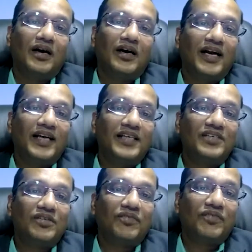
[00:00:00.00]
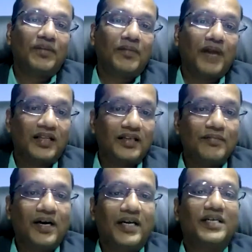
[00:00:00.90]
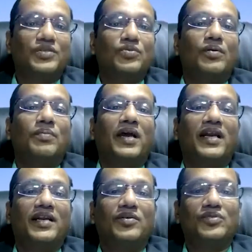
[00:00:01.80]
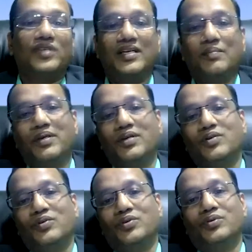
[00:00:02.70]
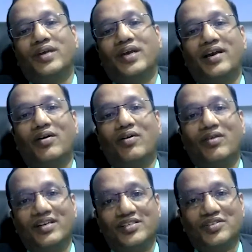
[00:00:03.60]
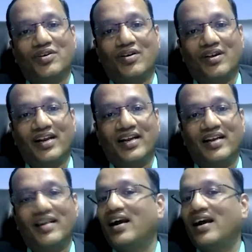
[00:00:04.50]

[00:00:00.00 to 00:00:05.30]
guys from other markets who are planning to set up into UK or in Scotland?